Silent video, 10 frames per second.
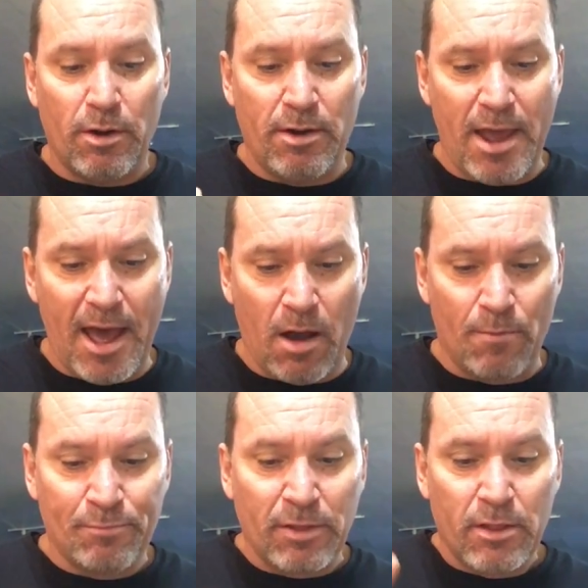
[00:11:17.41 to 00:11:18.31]

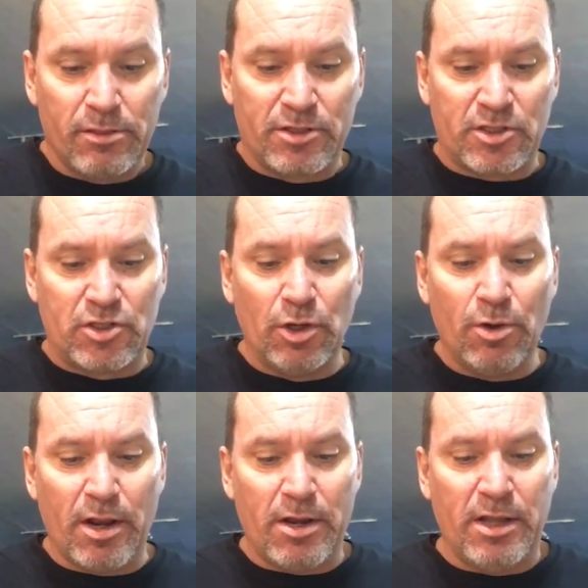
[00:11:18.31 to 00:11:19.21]
Now, the
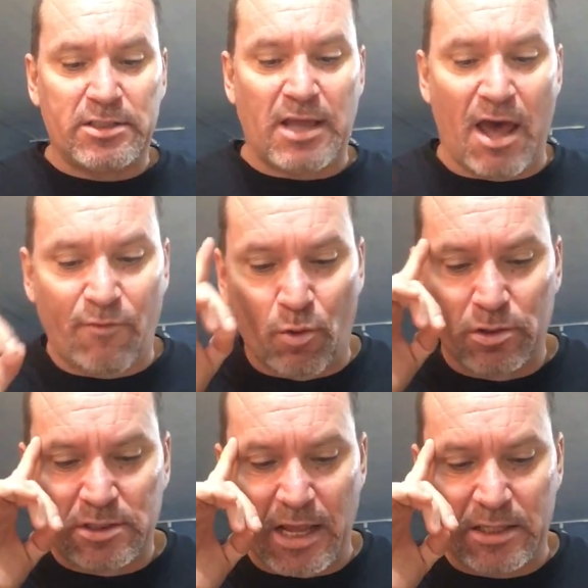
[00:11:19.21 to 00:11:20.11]
student needs to have
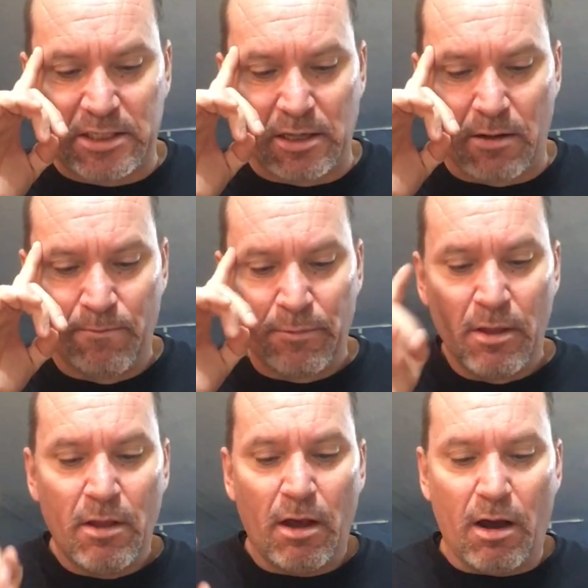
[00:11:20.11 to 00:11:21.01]
consciência
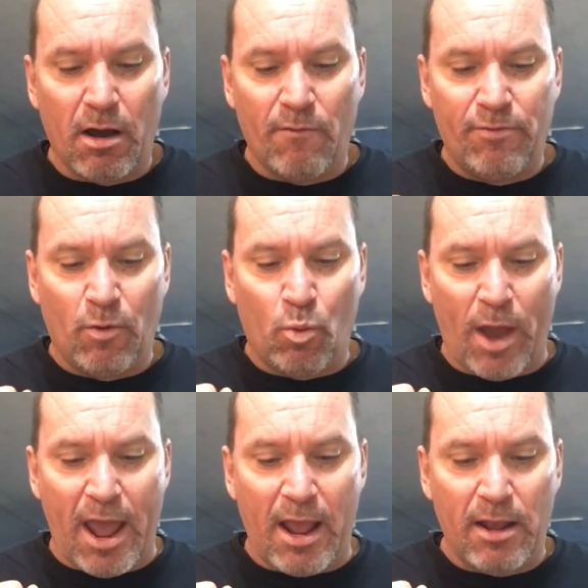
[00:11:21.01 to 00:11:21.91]
of the
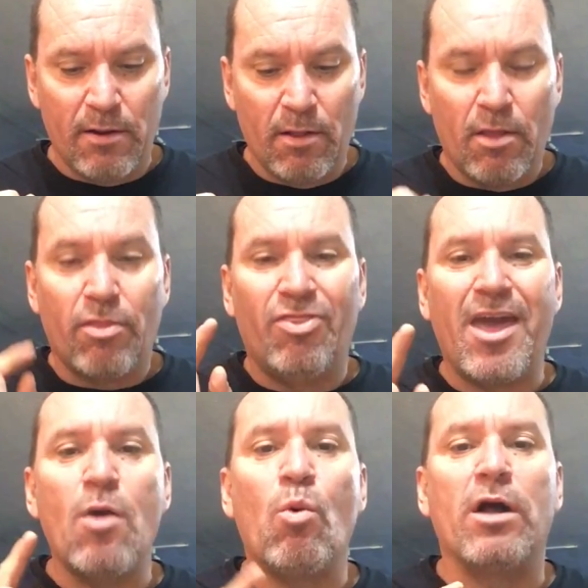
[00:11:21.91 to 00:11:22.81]
way
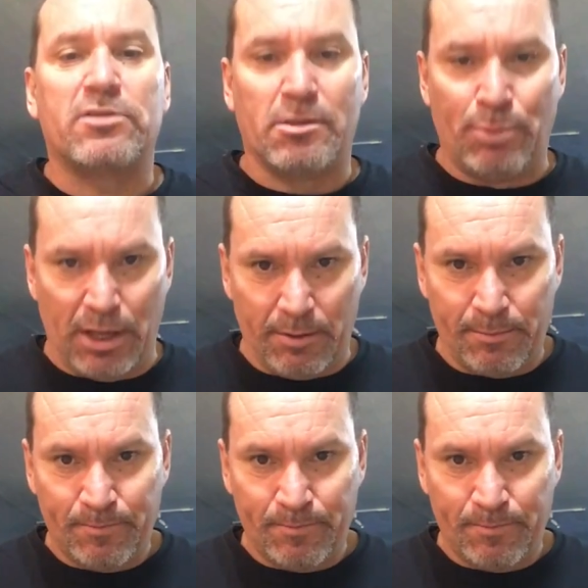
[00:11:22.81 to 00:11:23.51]
they want to be.